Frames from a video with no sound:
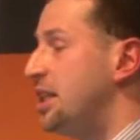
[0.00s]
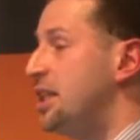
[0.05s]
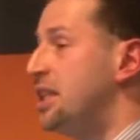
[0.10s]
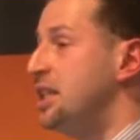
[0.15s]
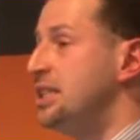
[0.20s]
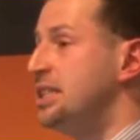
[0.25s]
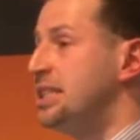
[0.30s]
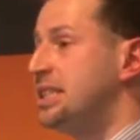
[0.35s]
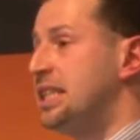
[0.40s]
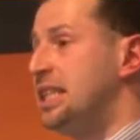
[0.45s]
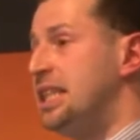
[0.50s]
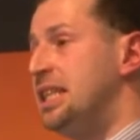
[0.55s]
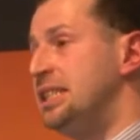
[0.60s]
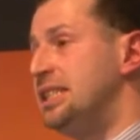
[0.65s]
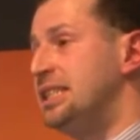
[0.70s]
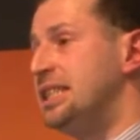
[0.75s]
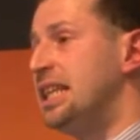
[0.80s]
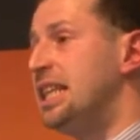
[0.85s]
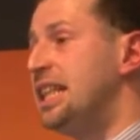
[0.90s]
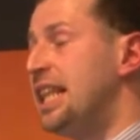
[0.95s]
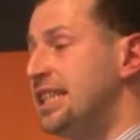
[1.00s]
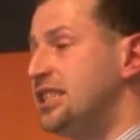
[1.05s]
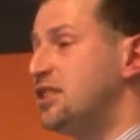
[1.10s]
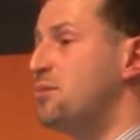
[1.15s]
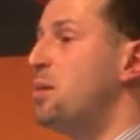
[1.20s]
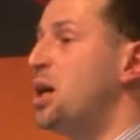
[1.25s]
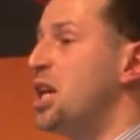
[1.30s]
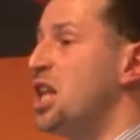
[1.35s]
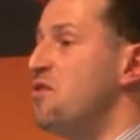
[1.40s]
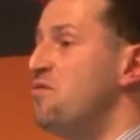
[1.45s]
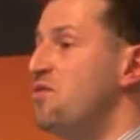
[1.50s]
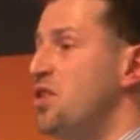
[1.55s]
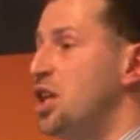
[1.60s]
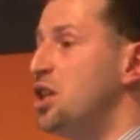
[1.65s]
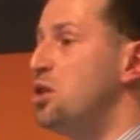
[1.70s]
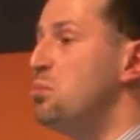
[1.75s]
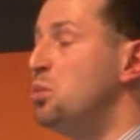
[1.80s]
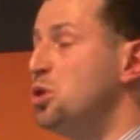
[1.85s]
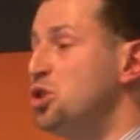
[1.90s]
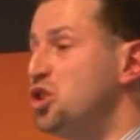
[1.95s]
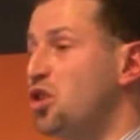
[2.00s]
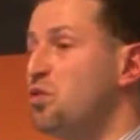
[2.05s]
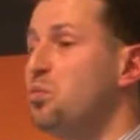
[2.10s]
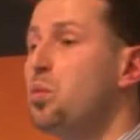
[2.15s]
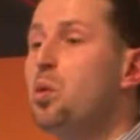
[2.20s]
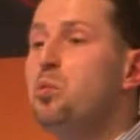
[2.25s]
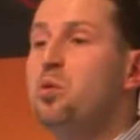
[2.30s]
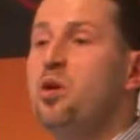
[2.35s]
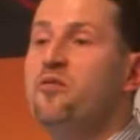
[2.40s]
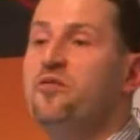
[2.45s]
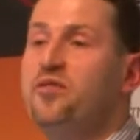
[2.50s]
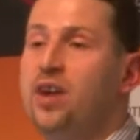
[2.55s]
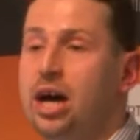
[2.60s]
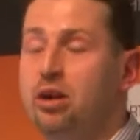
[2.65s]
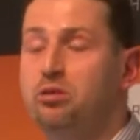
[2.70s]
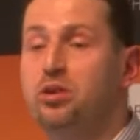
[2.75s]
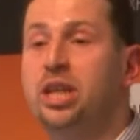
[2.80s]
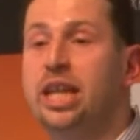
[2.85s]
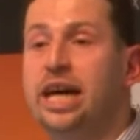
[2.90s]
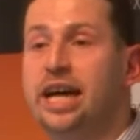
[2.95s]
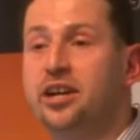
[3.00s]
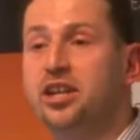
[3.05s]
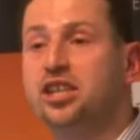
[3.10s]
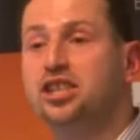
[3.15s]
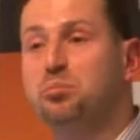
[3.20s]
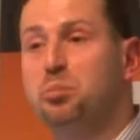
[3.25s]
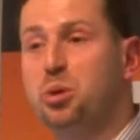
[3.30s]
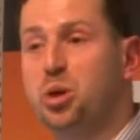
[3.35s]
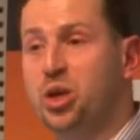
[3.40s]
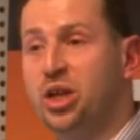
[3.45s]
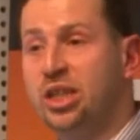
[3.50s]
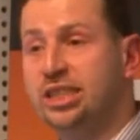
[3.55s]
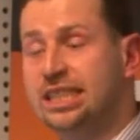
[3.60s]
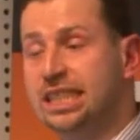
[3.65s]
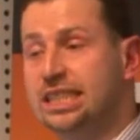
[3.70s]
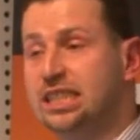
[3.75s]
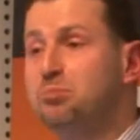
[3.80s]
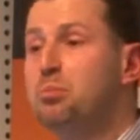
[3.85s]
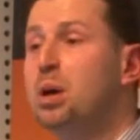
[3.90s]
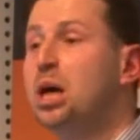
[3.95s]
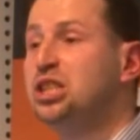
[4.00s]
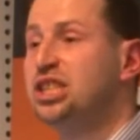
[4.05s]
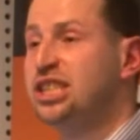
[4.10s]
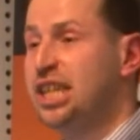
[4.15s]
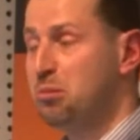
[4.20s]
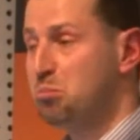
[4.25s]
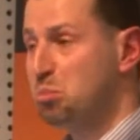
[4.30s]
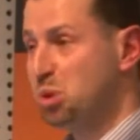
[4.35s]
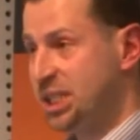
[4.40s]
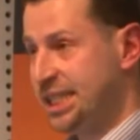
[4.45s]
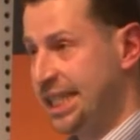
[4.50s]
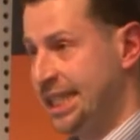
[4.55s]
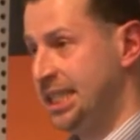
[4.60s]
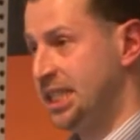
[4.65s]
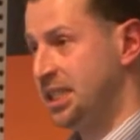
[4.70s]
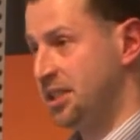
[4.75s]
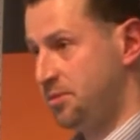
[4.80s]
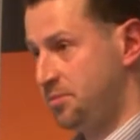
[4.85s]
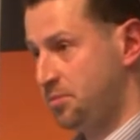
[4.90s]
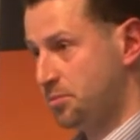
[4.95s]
there's less money available. So what we found in our experience, it's about 10%.